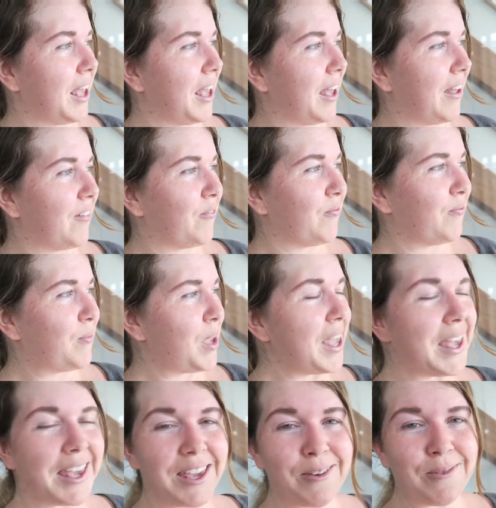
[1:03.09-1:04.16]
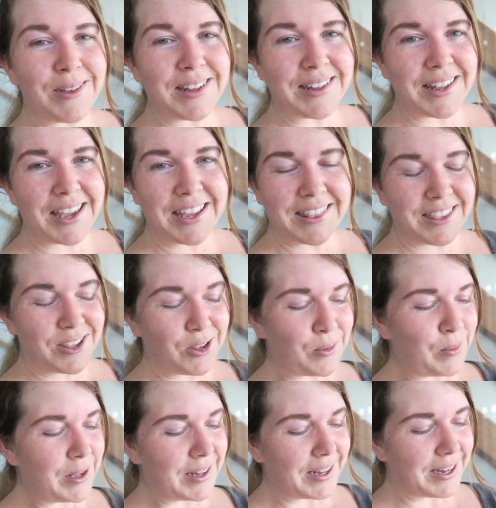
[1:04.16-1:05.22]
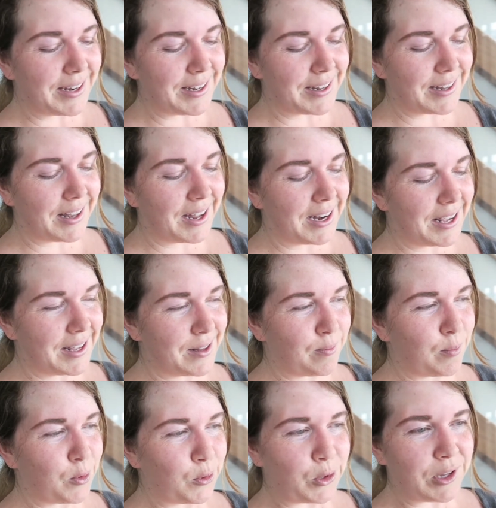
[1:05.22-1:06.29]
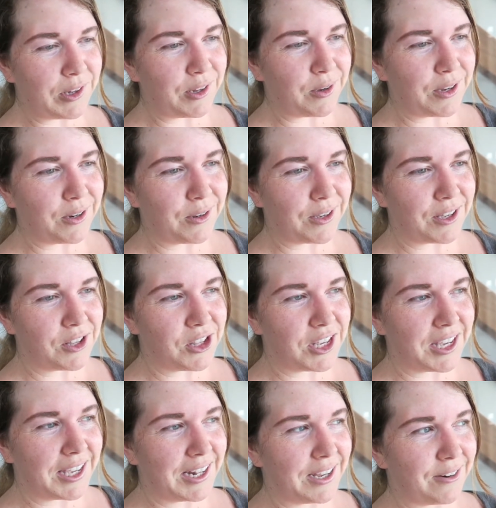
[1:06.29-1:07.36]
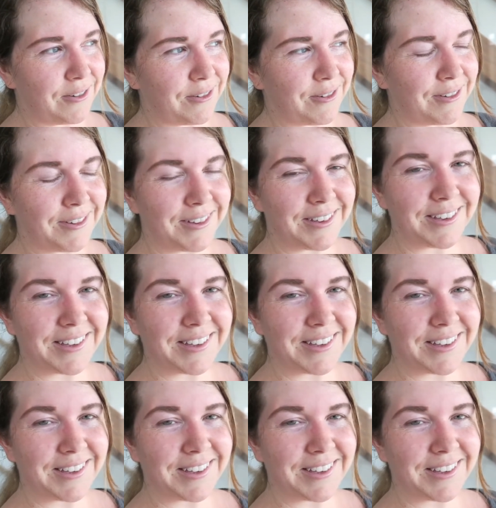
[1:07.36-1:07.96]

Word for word: Um, but yeah, he was at the shopping centre signing his book, so I took a cheeky little